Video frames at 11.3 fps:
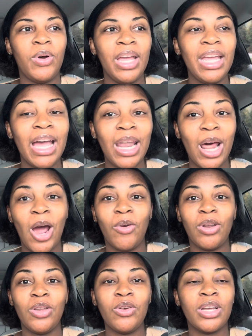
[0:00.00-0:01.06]
he kind of
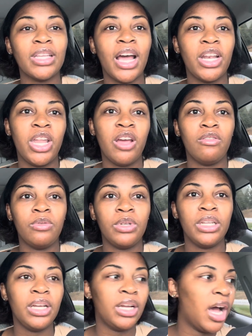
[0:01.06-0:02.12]
already knew, because I never
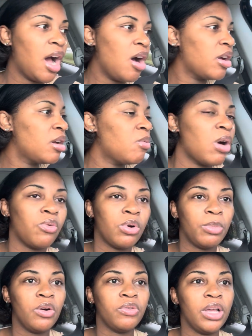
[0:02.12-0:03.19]
really called him while we're
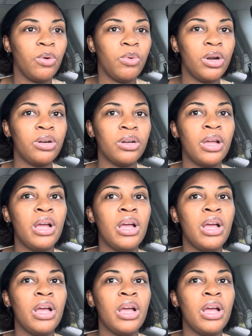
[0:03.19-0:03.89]
both at work